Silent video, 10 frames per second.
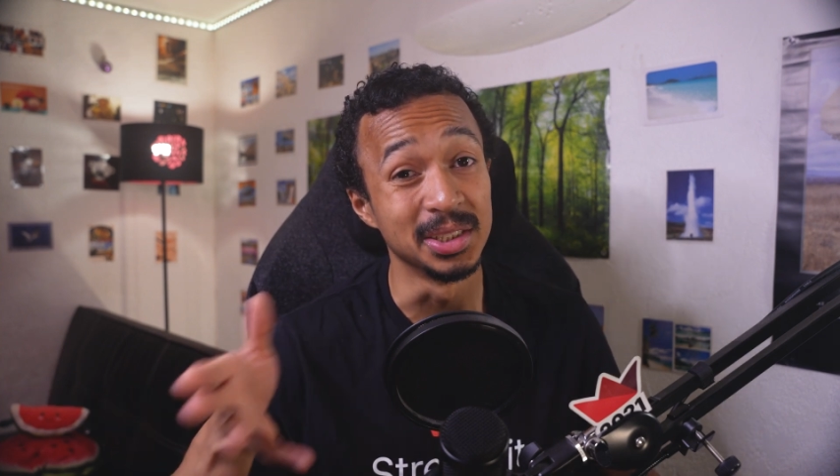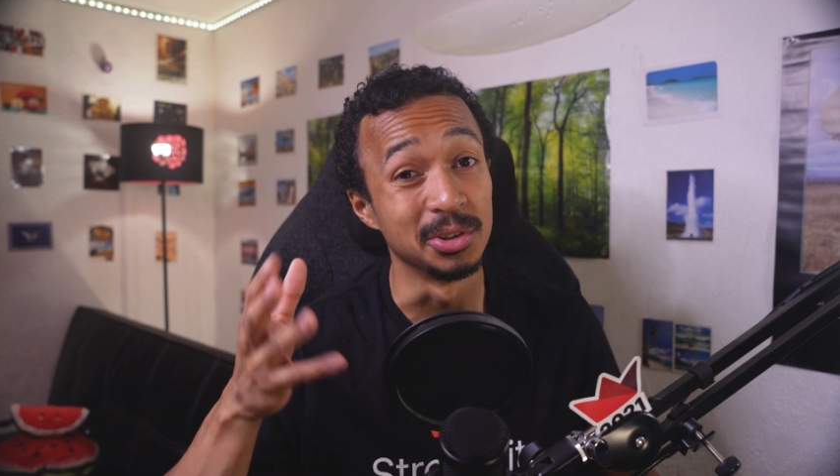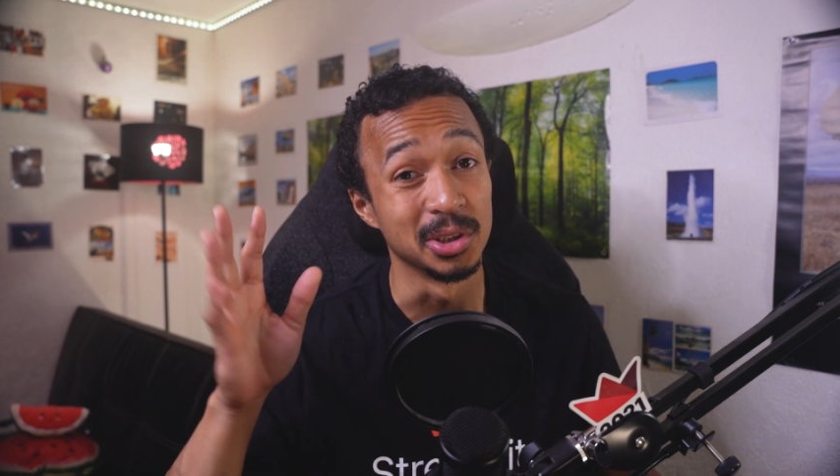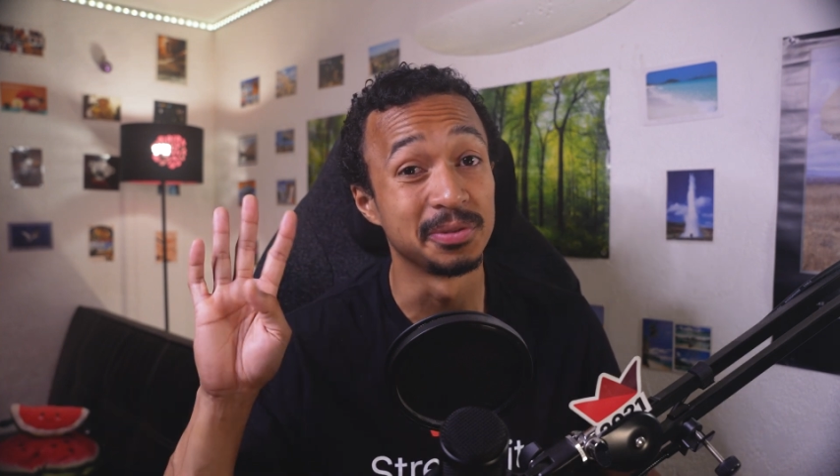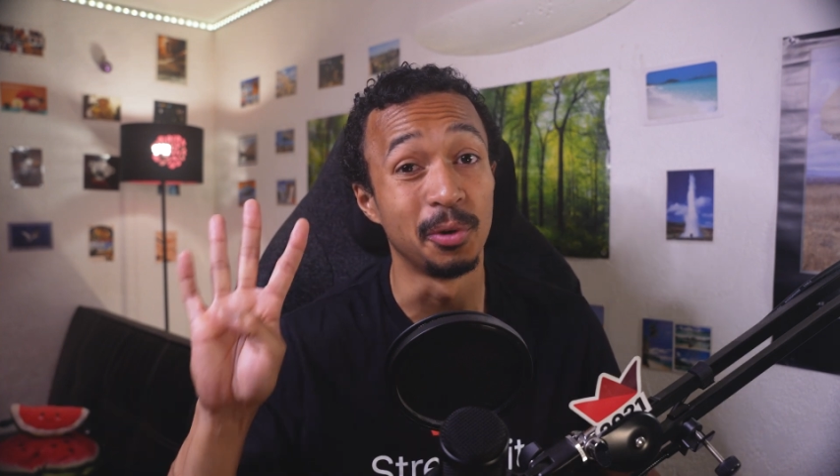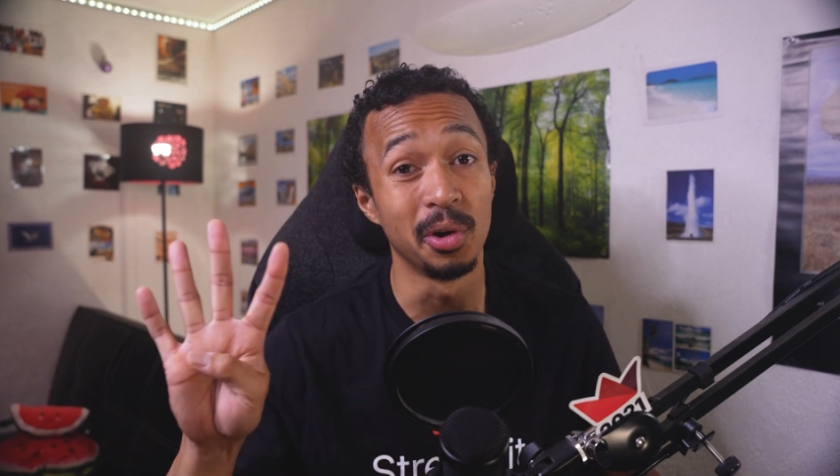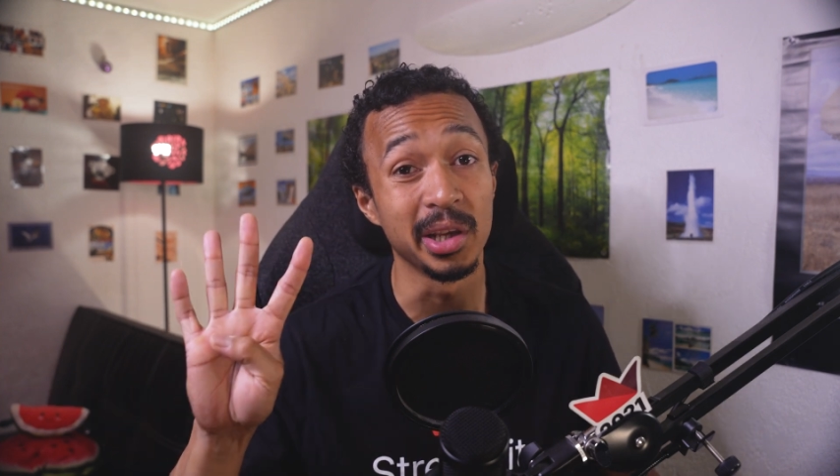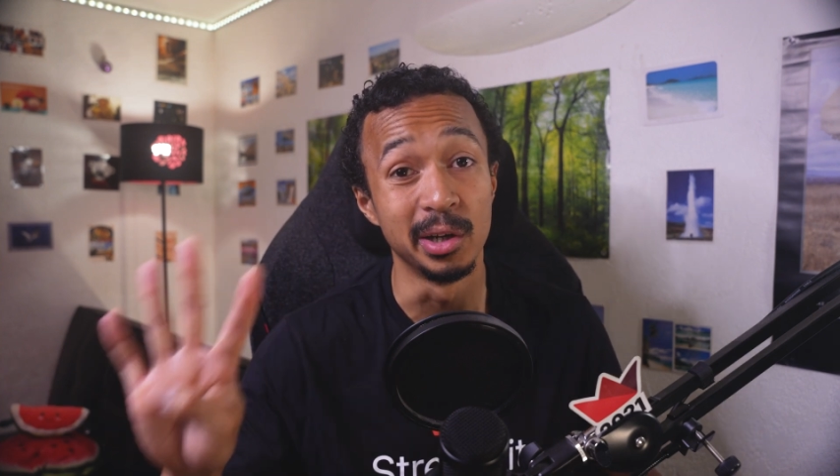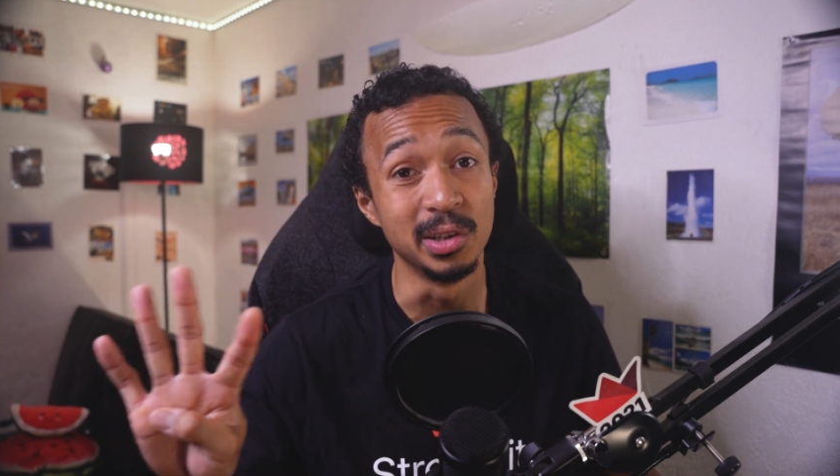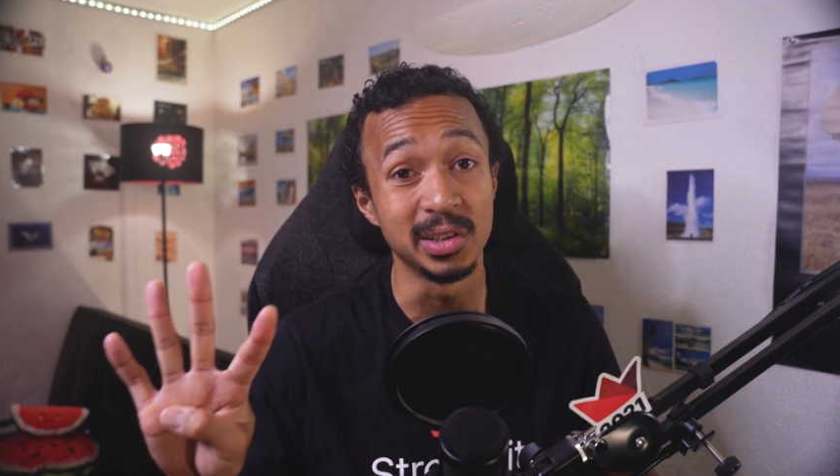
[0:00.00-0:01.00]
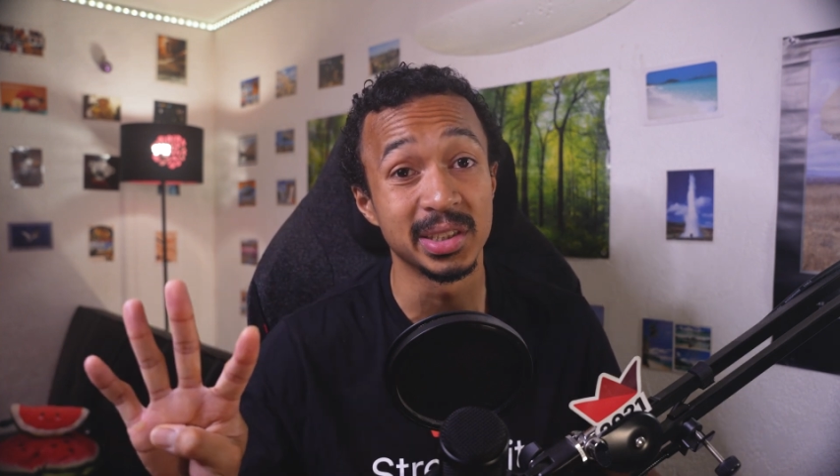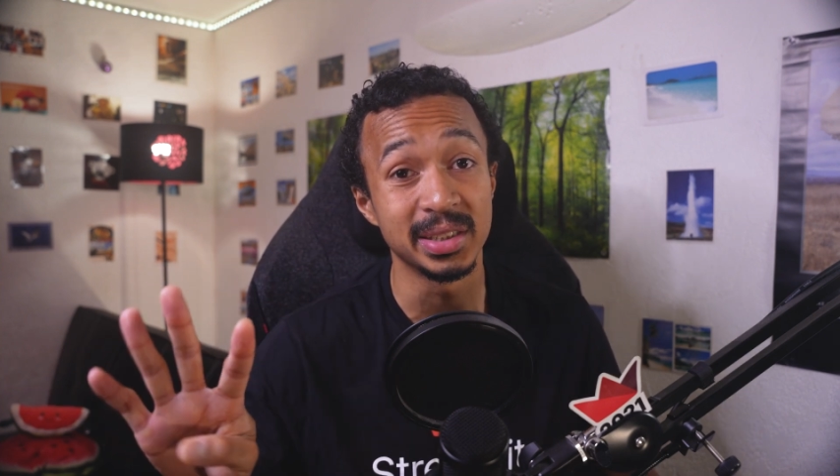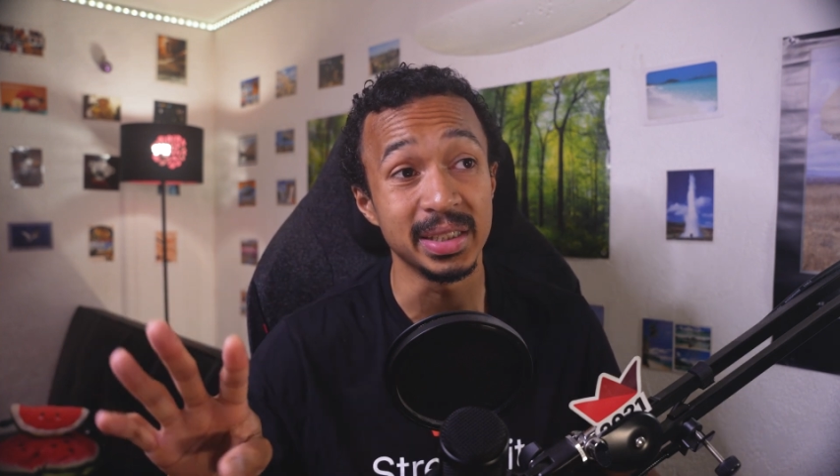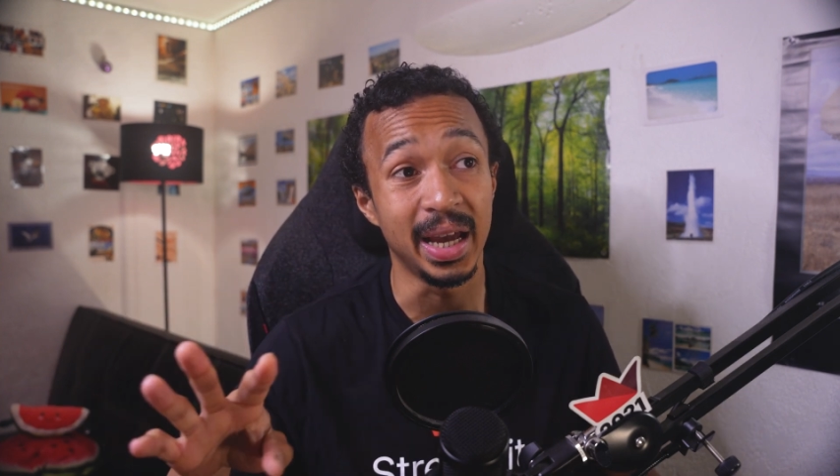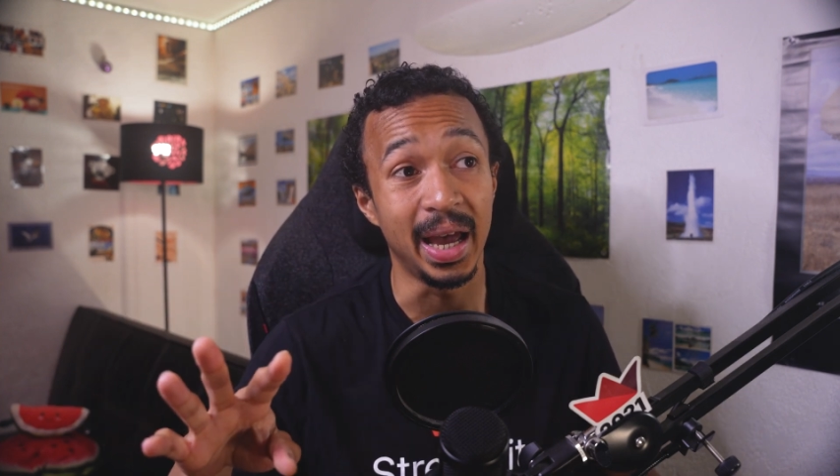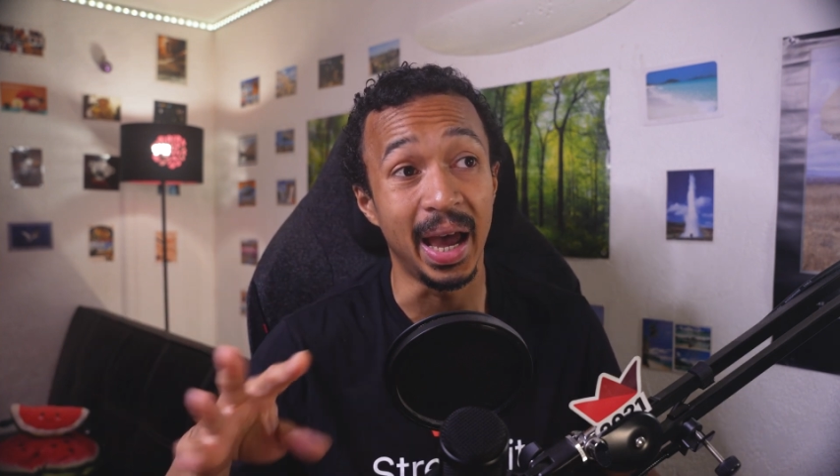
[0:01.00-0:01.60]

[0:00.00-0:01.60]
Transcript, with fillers: in those four years